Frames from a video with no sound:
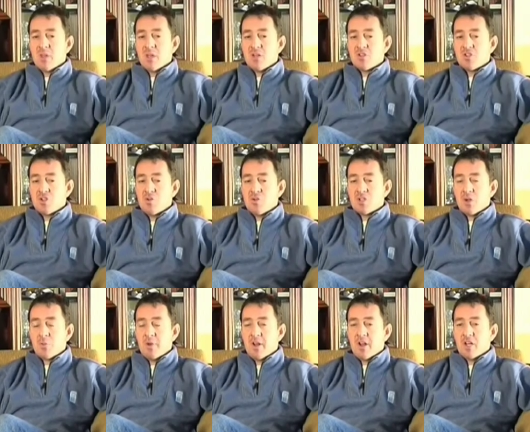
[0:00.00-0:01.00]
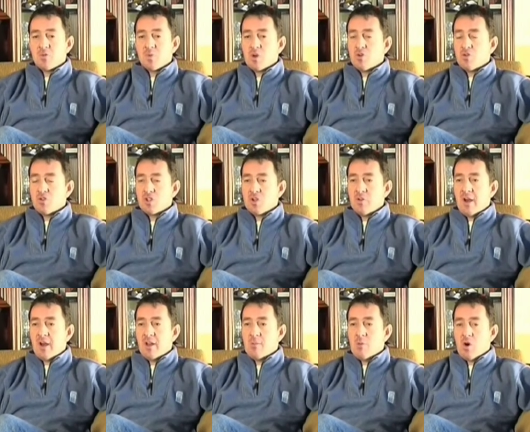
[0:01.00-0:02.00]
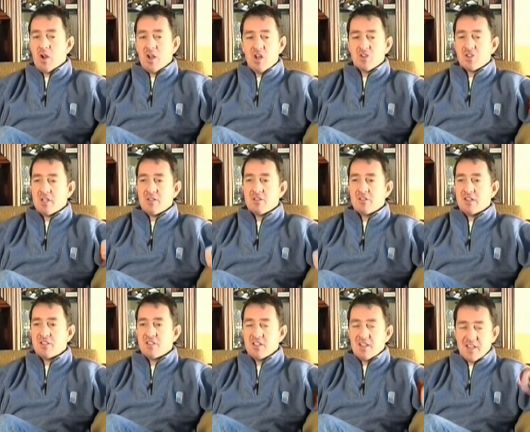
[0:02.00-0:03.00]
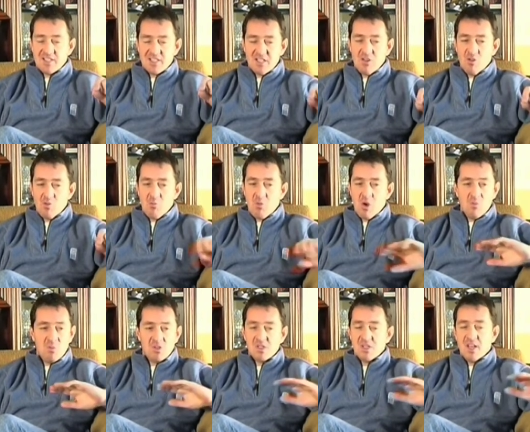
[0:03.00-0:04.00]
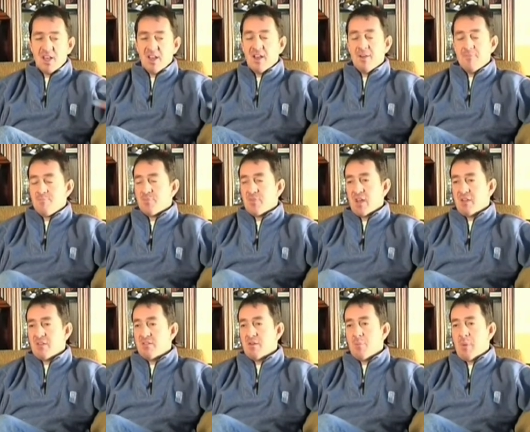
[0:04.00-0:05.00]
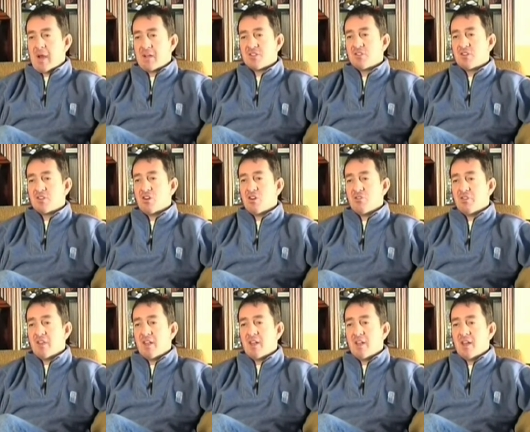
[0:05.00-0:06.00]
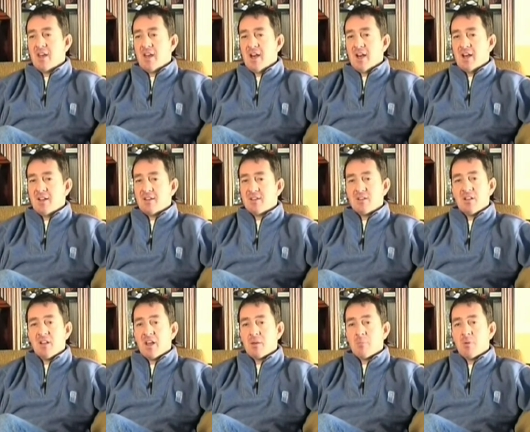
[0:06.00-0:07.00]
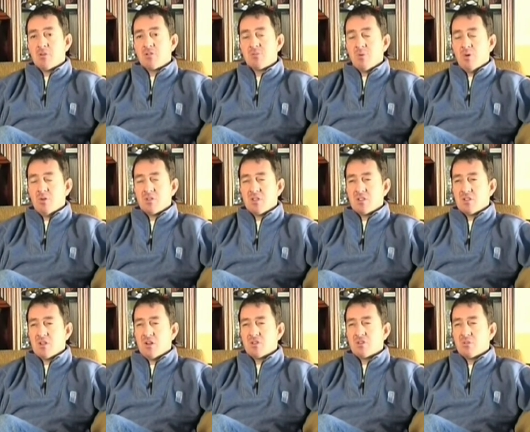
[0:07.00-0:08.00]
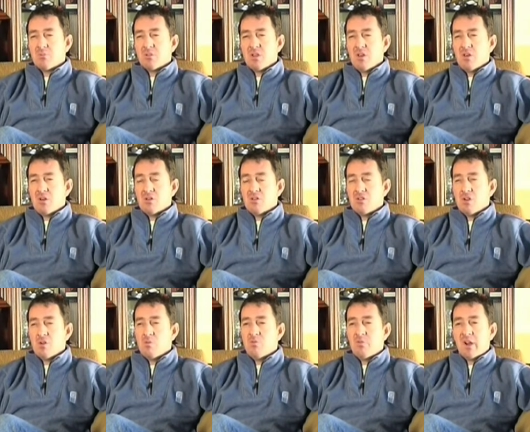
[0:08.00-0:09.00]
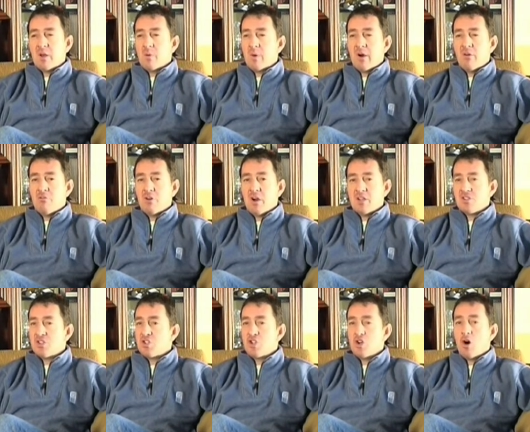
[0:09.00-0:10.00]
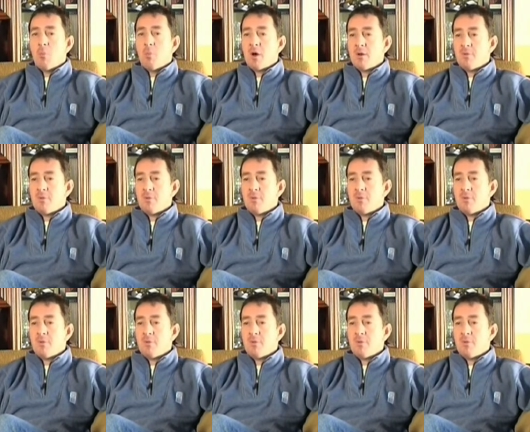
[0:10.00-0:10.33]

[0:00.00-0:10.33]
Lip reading: as soon as I realised we couldn't do that anymore, I lost interest in that single moment. The passion had gone then. And like most sports, it's not something you can do very well as a job.